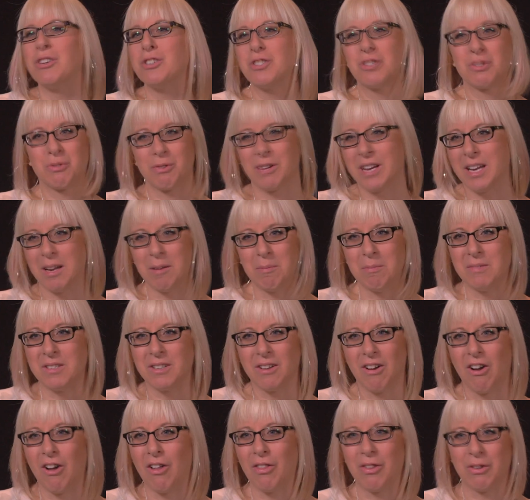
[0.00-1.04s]
dreamed
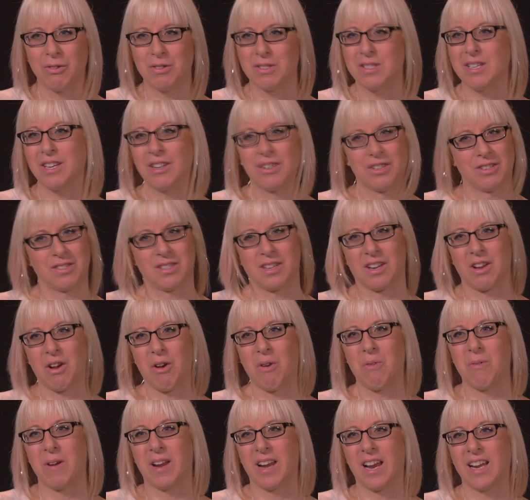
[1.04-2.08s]
all those years
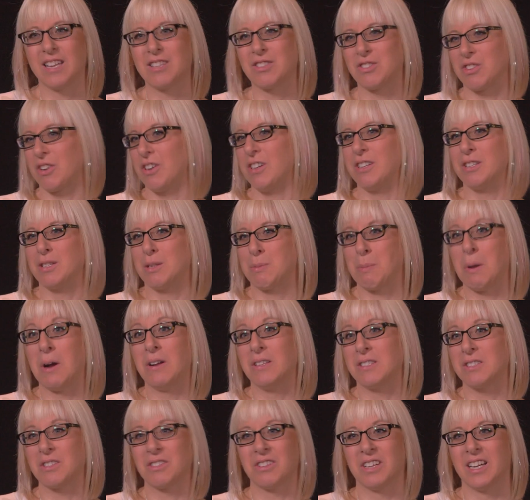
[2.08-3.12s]
ago when I started
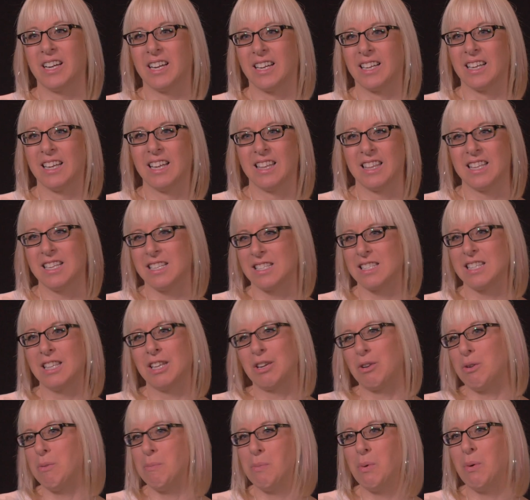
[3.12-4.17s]
sponsoring this
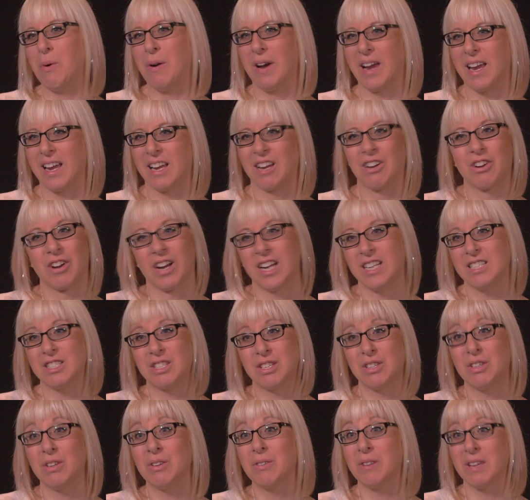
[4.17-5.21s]
little boy in grade
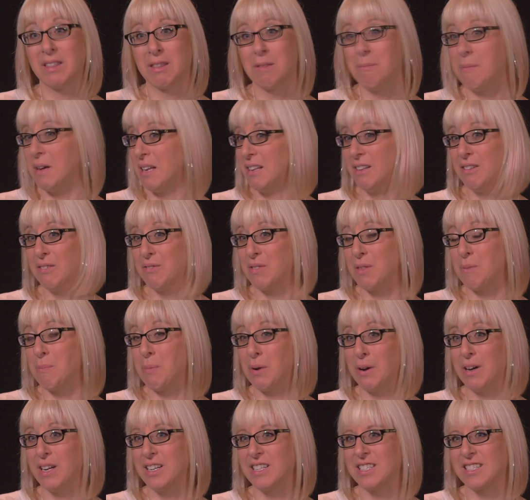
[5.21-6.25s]
2 in the middle of the
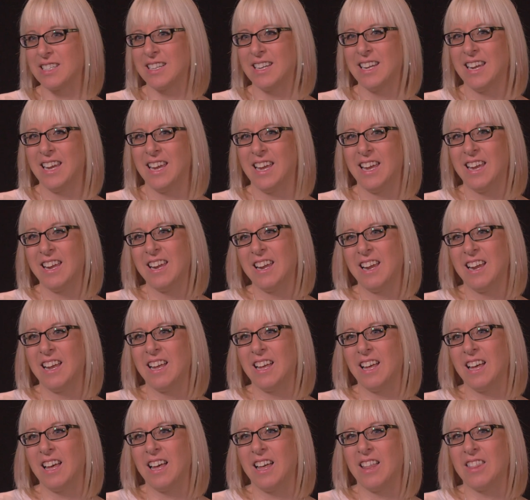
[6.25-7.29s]
bush
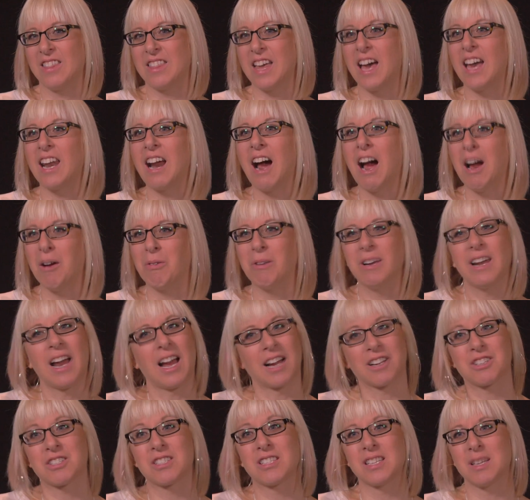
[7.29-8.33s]
that I would
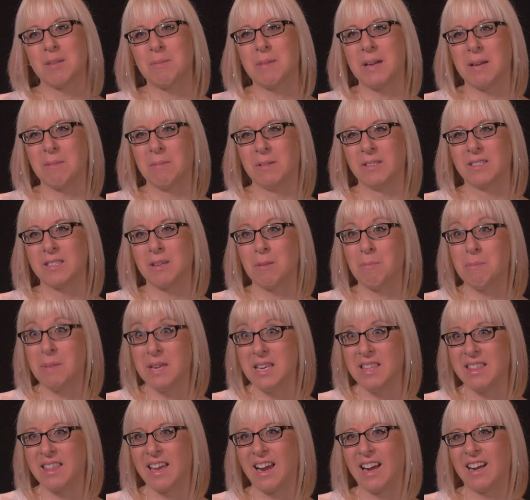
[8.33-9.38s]
actually be able to
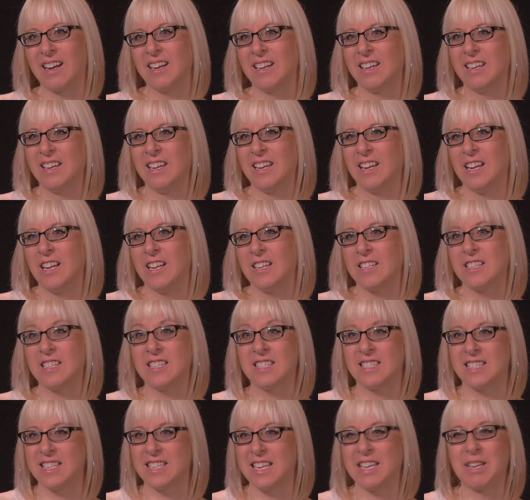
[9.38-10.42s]
be there to
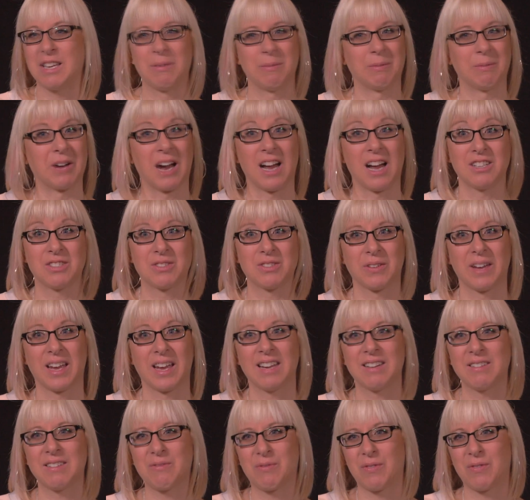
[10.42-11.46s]
see him
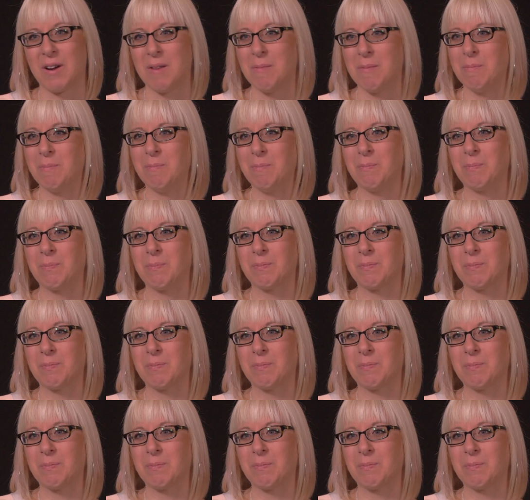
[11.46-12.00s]
graduate from